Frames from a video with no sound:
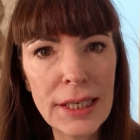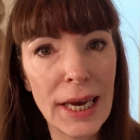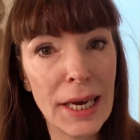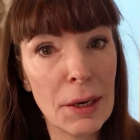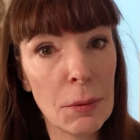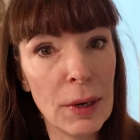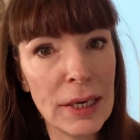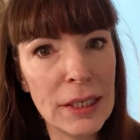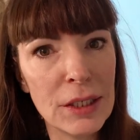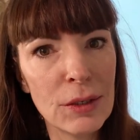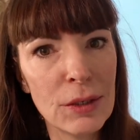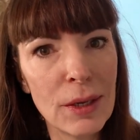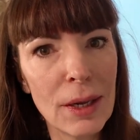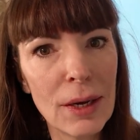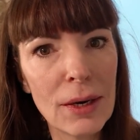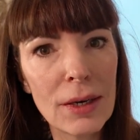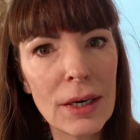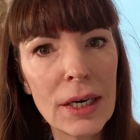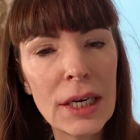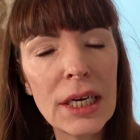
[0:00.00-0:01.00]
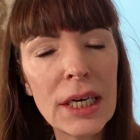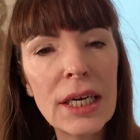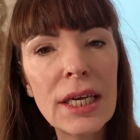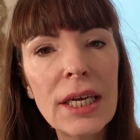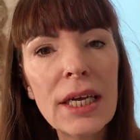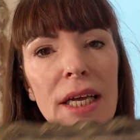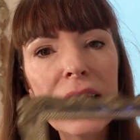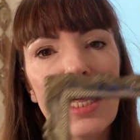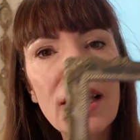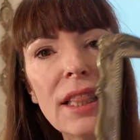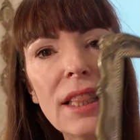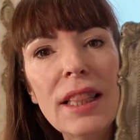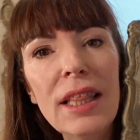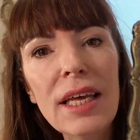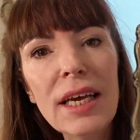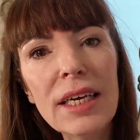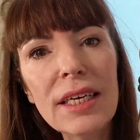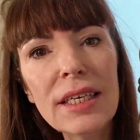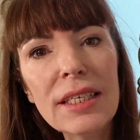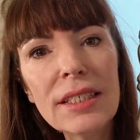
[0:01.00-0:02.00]
take way too long.
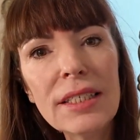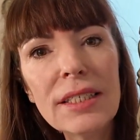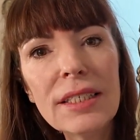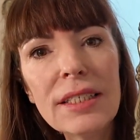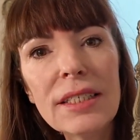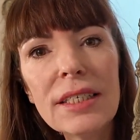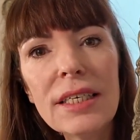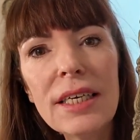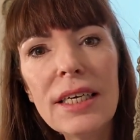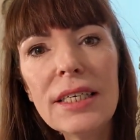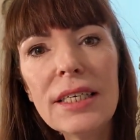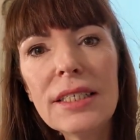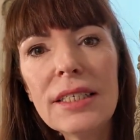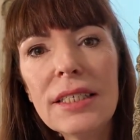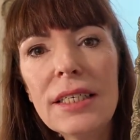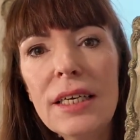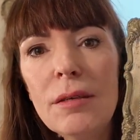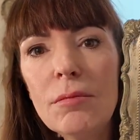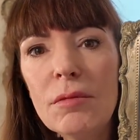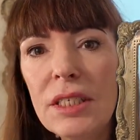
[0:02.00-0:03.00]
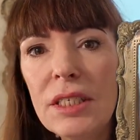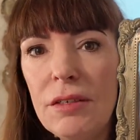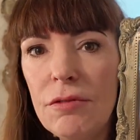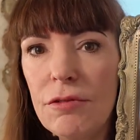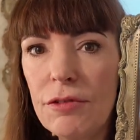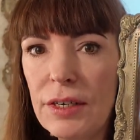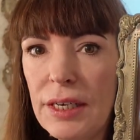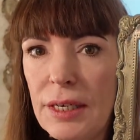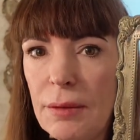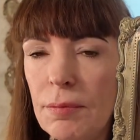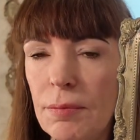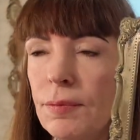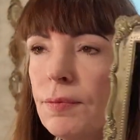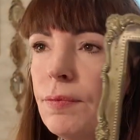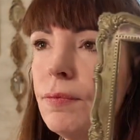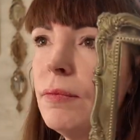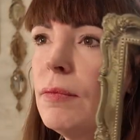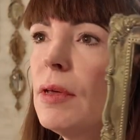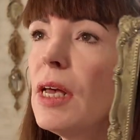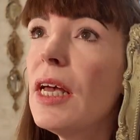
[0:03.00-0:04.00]
This is an empty frame,
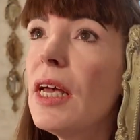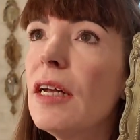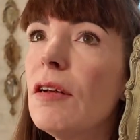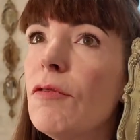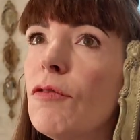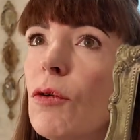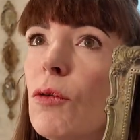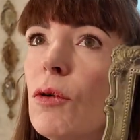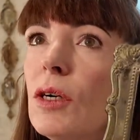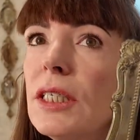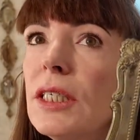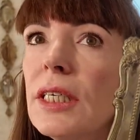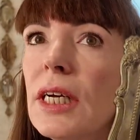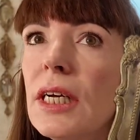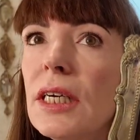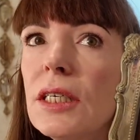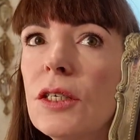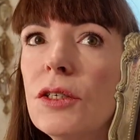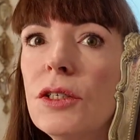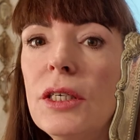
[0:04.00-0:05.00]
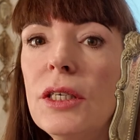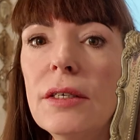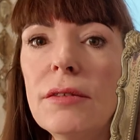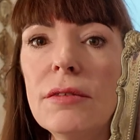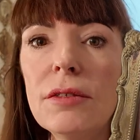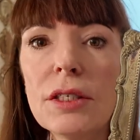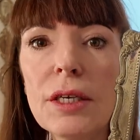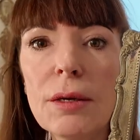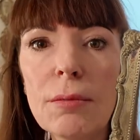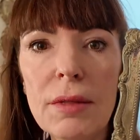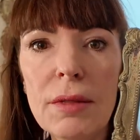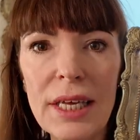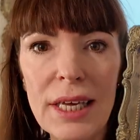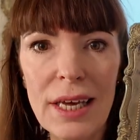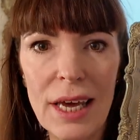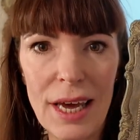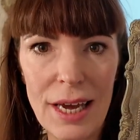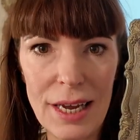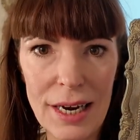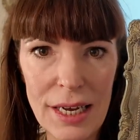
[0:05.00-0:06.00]
and of course I could do
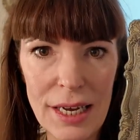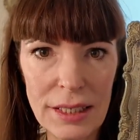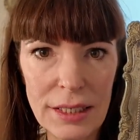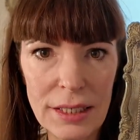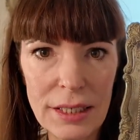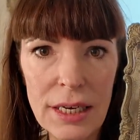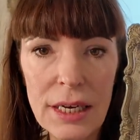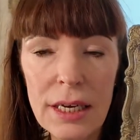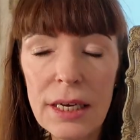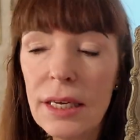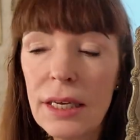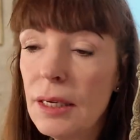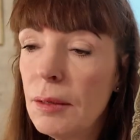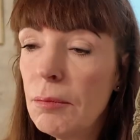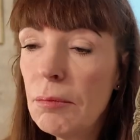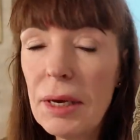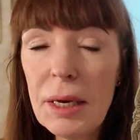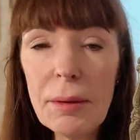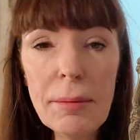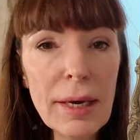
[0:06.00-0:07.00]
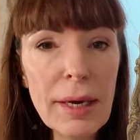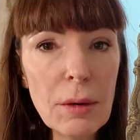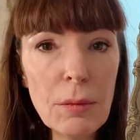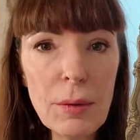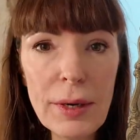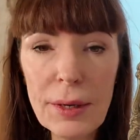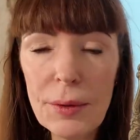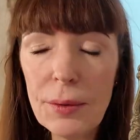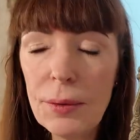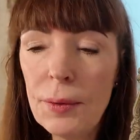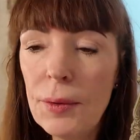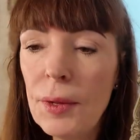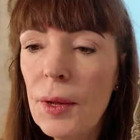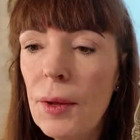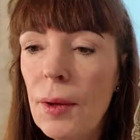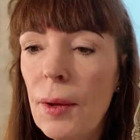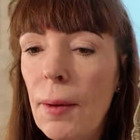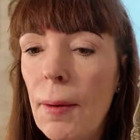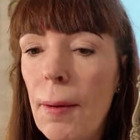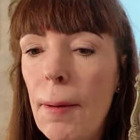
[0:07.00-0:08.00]
something in it. Maybe I will,
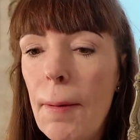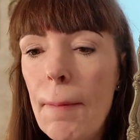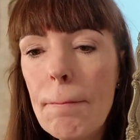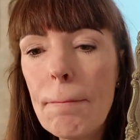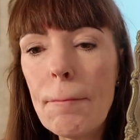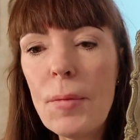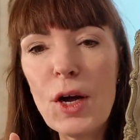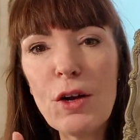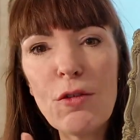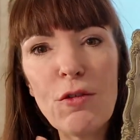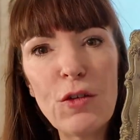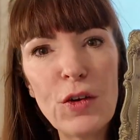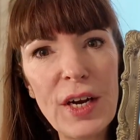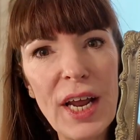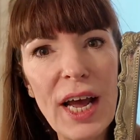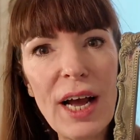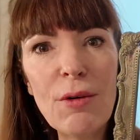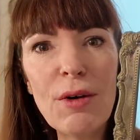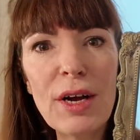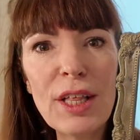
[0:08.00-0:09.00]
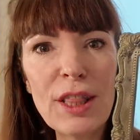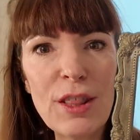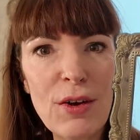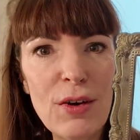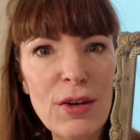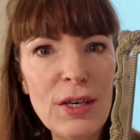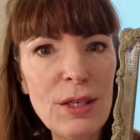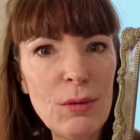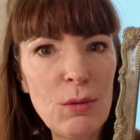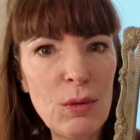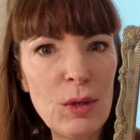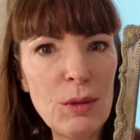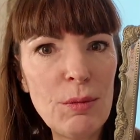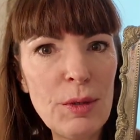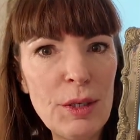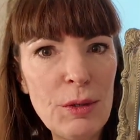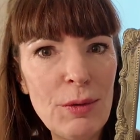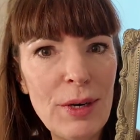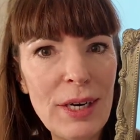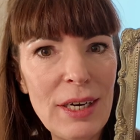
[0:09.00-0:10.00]
but for now I thought it would
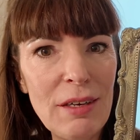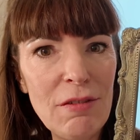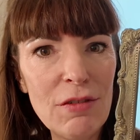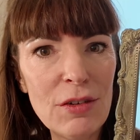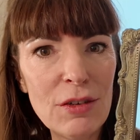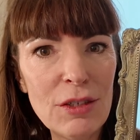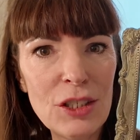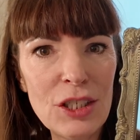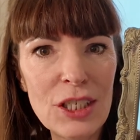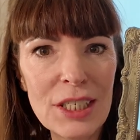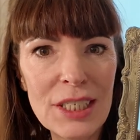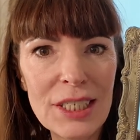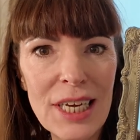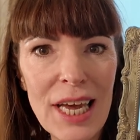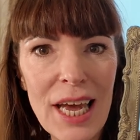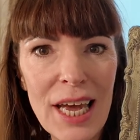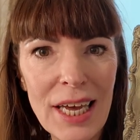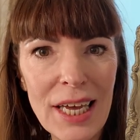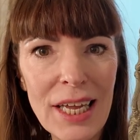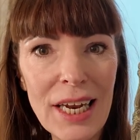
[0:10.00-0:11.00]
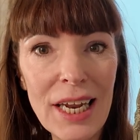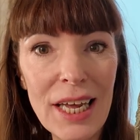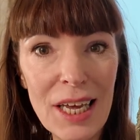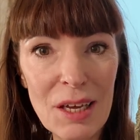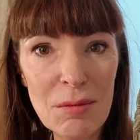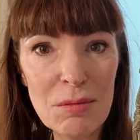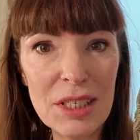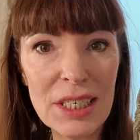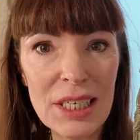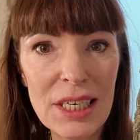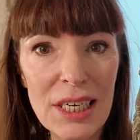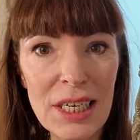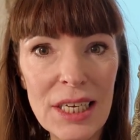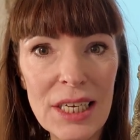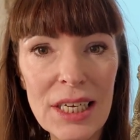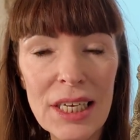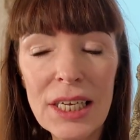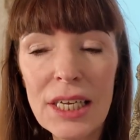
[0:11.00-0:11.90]
be really fun just to hang it empty.